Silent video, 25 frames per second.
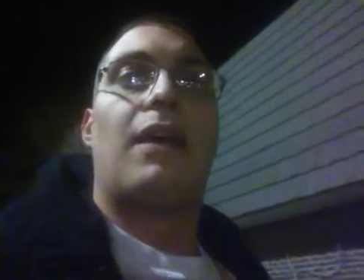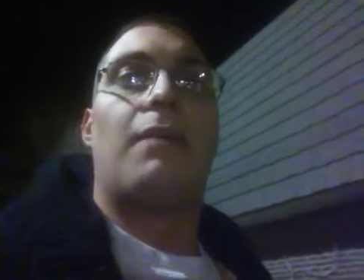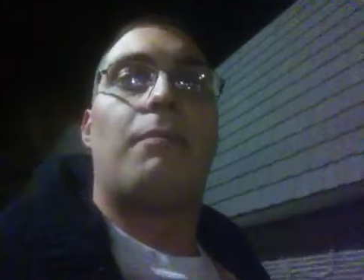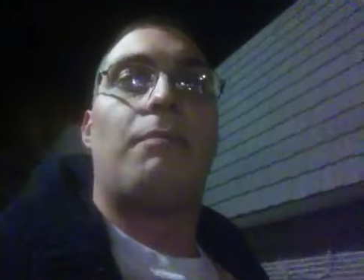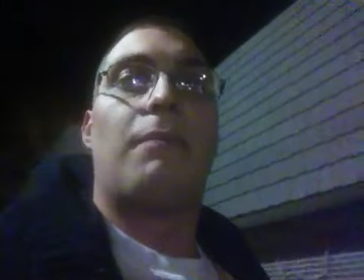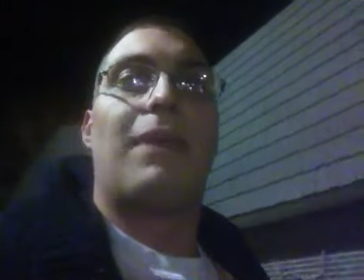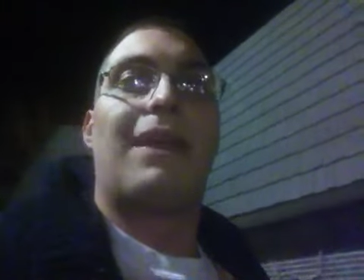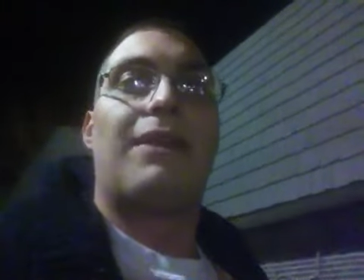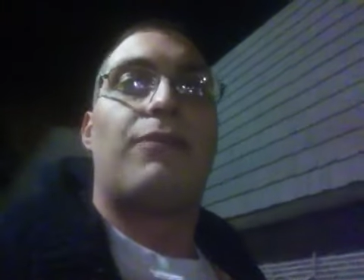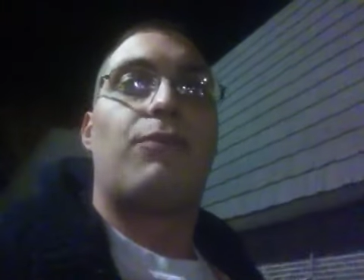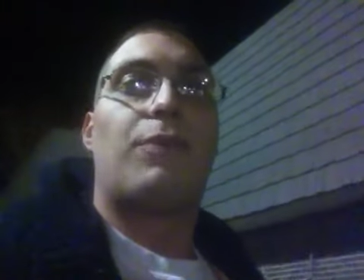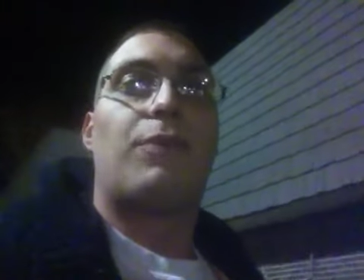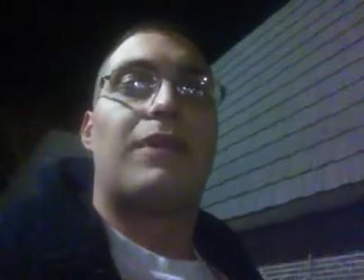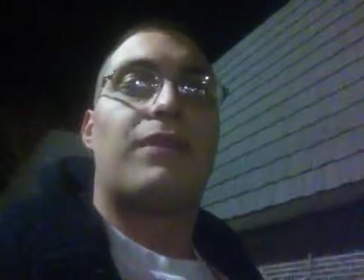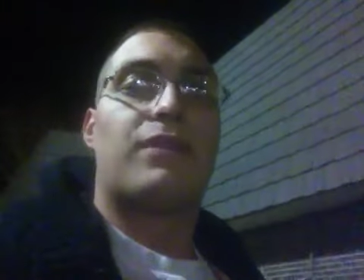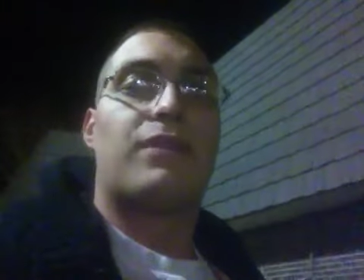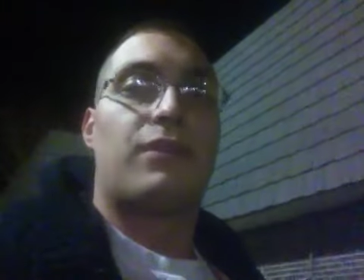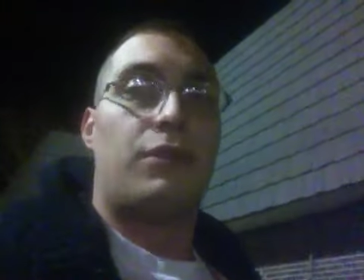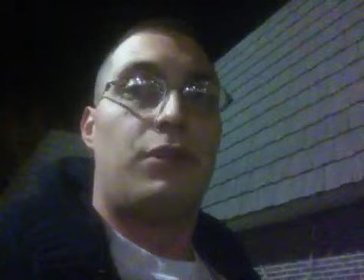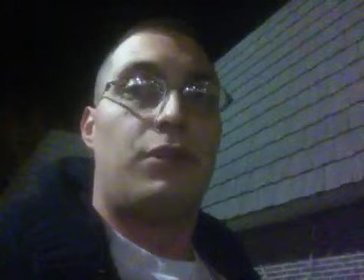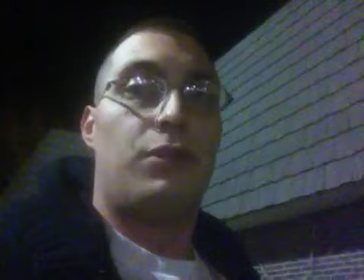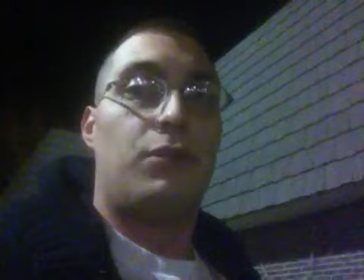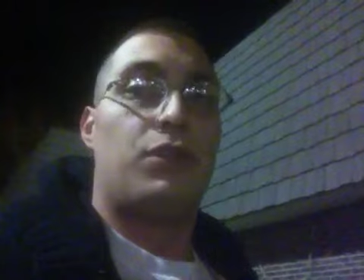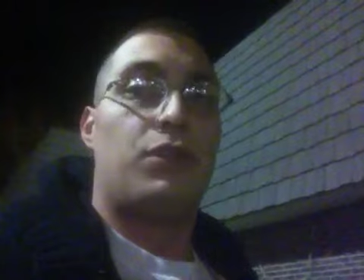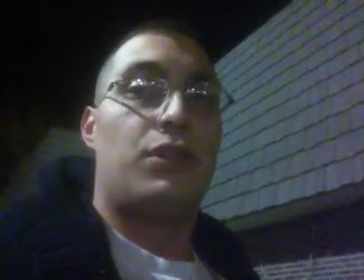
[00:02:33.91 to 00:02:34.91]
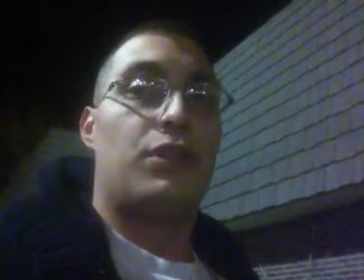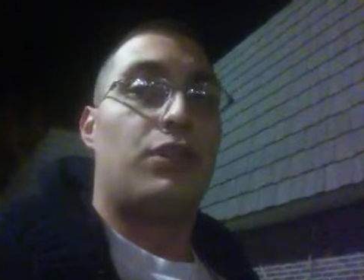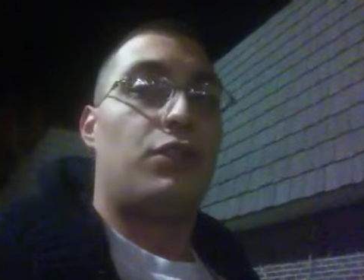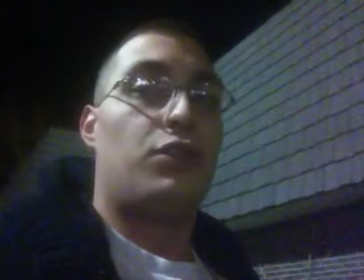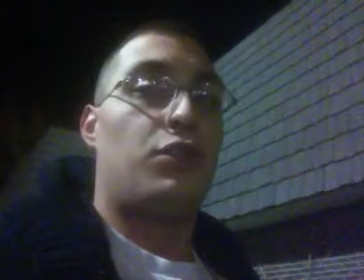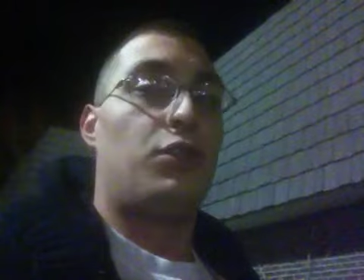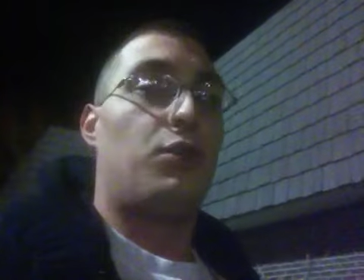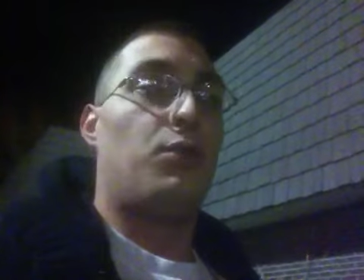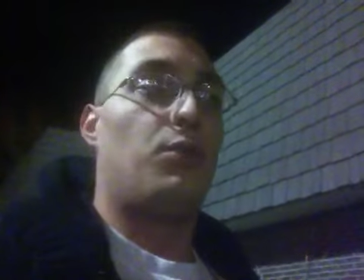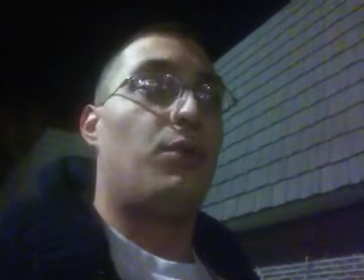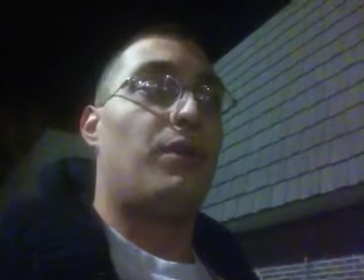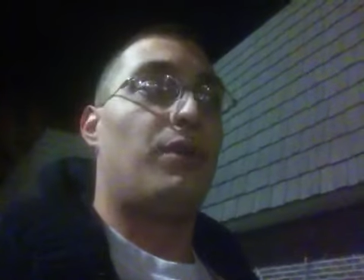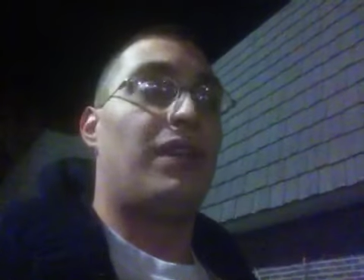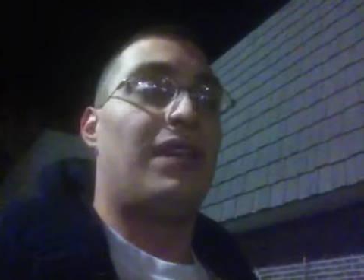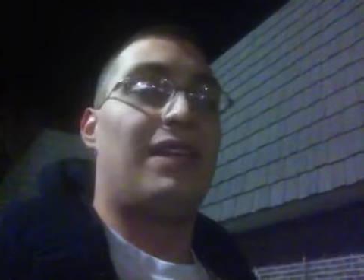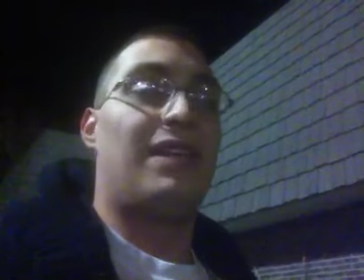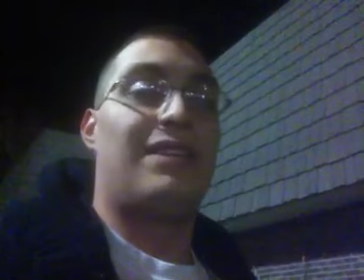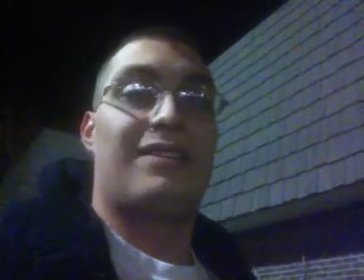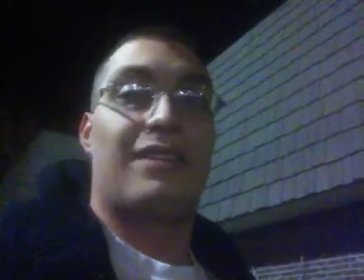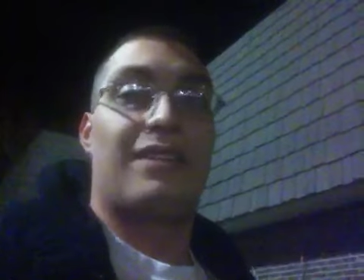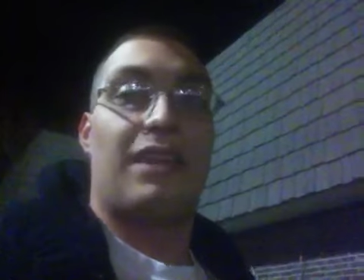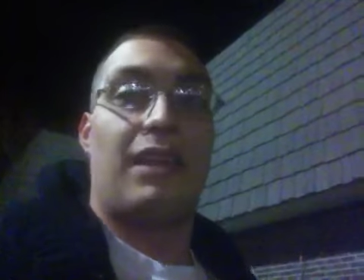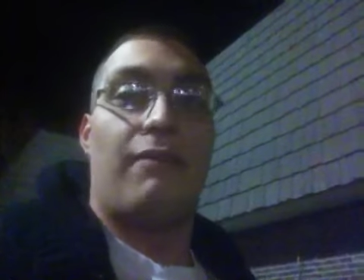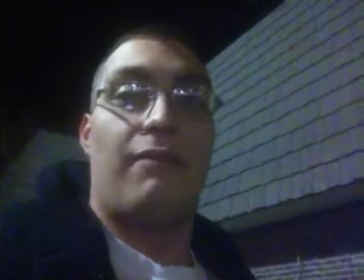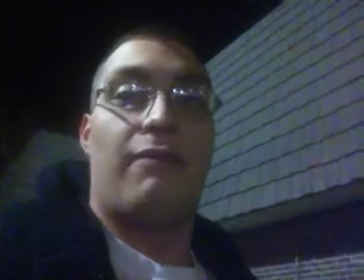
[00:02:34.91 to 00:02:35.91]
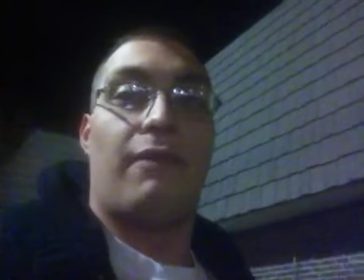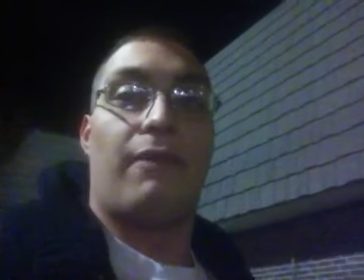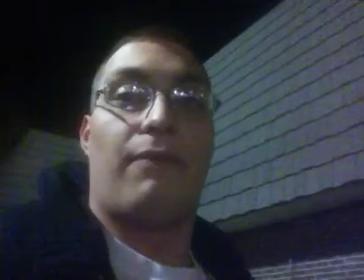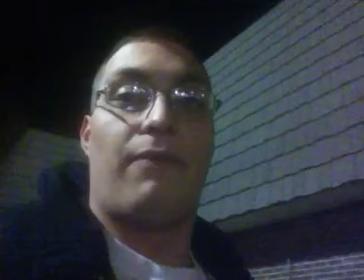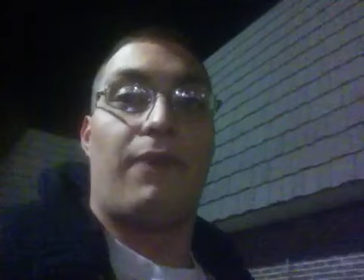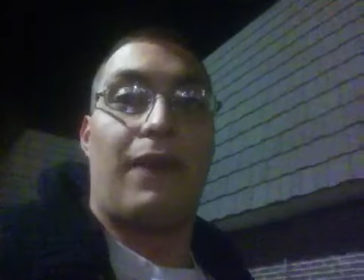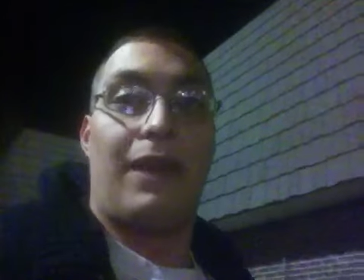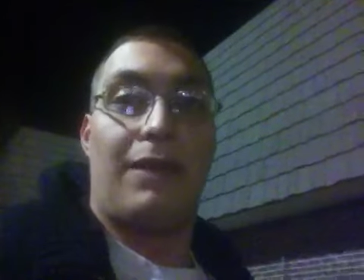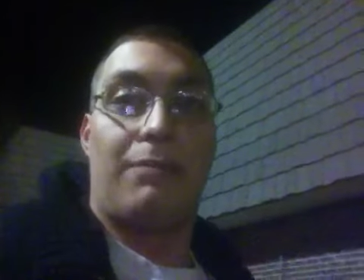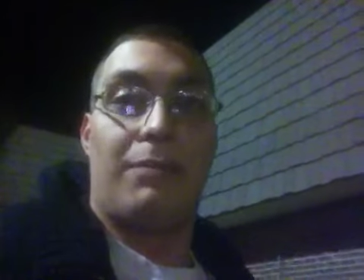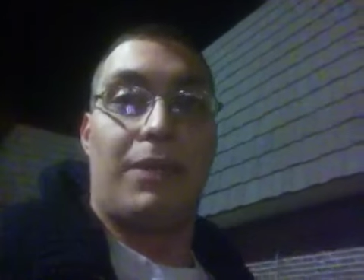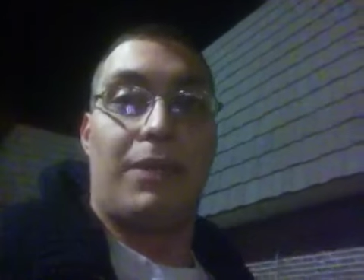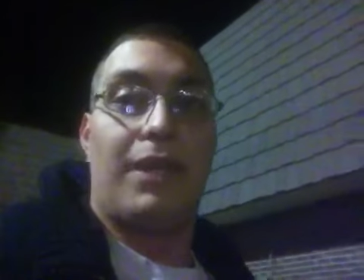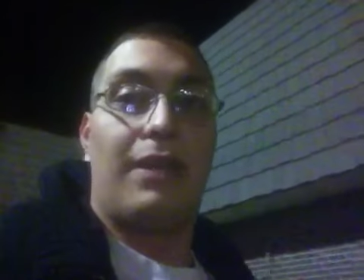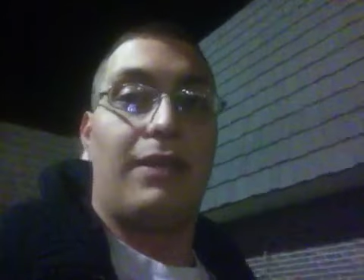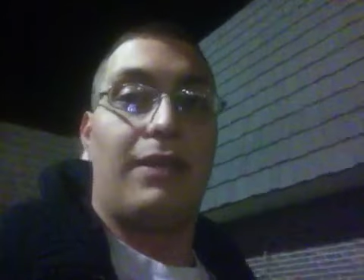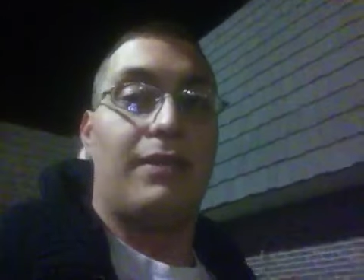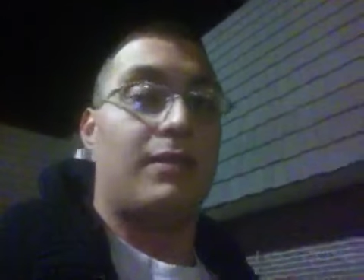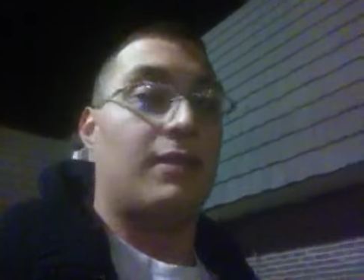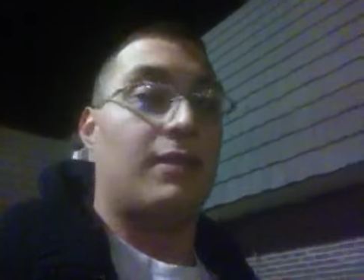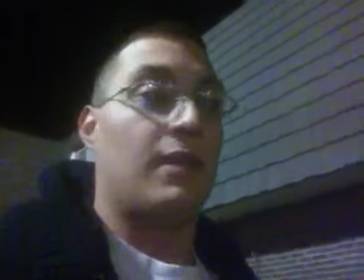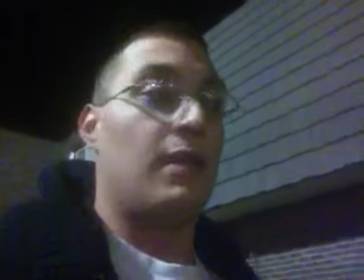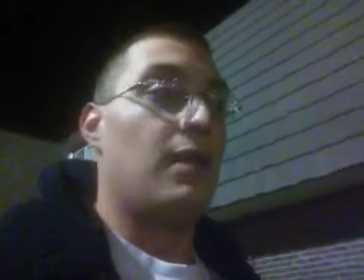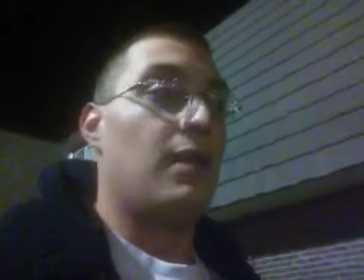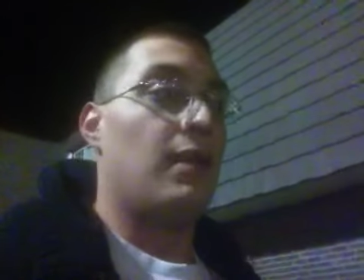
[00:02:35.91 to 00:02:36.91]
made restitution to the slave families,